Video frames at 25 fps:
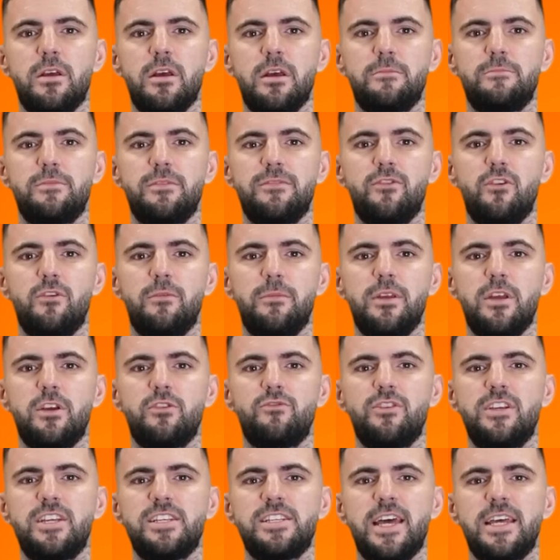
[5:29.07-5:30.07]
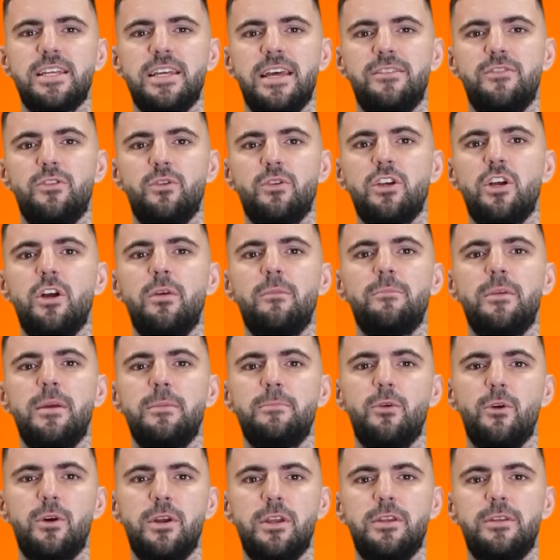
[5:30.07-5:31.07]
Performing a reset of your Combi
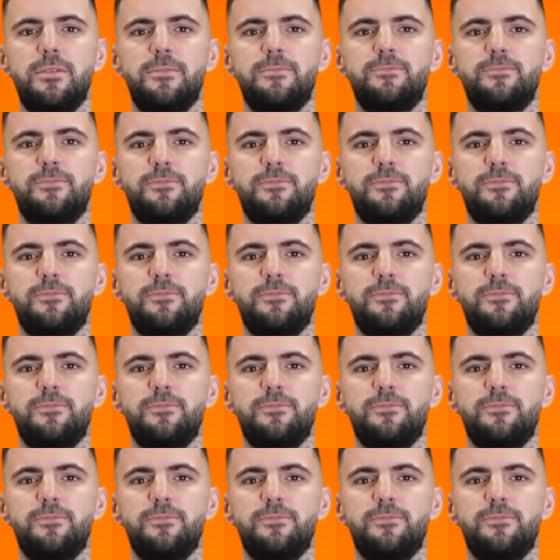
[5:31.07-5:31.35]
boiler.